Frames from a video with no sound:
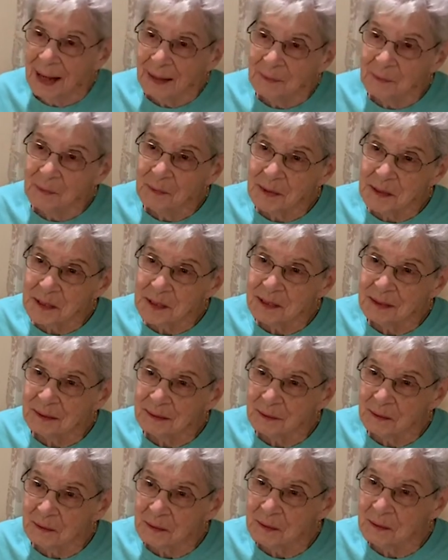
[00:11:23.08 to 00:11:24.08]
I was
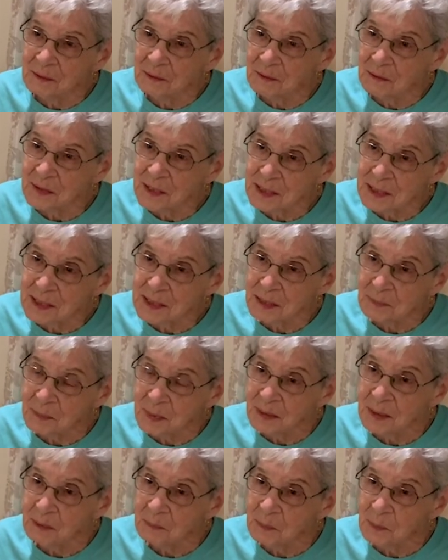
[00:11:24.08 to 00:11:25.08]
looking for
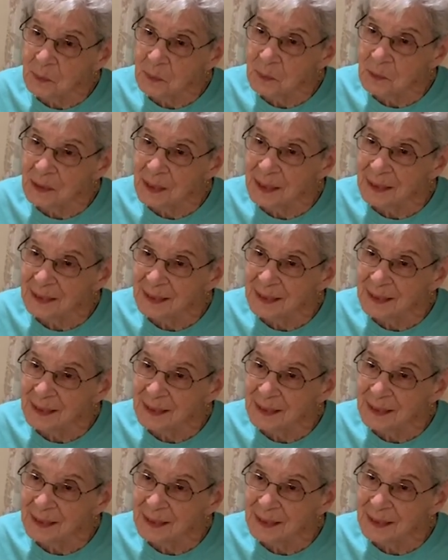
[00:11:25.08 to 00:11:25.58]
something more.